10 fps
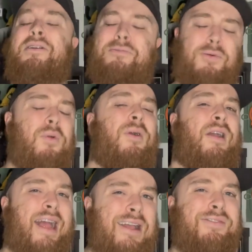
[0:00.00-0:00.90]

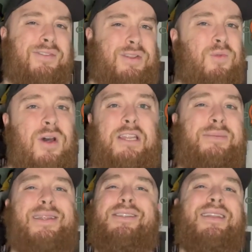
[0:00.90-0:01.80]
for everyone,
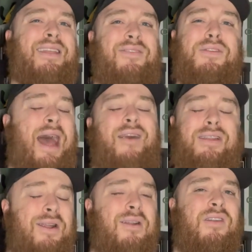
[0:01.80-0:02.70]
especially if you
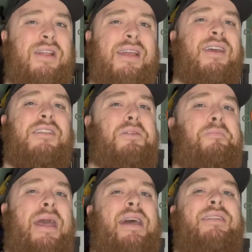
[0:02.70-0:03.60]
haven't heard this
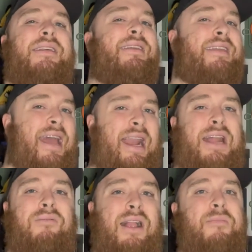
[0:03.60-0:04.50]
band yet.
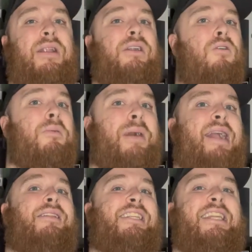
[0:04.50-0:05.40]
I'd recommend going
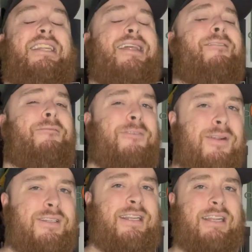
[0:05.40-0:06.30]
back and listening to their
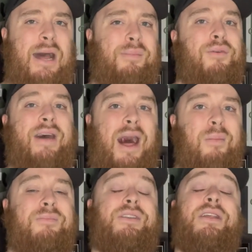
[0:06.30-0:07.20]
first couple of
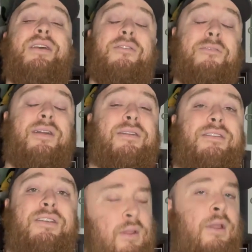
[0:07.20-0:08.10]
albums first.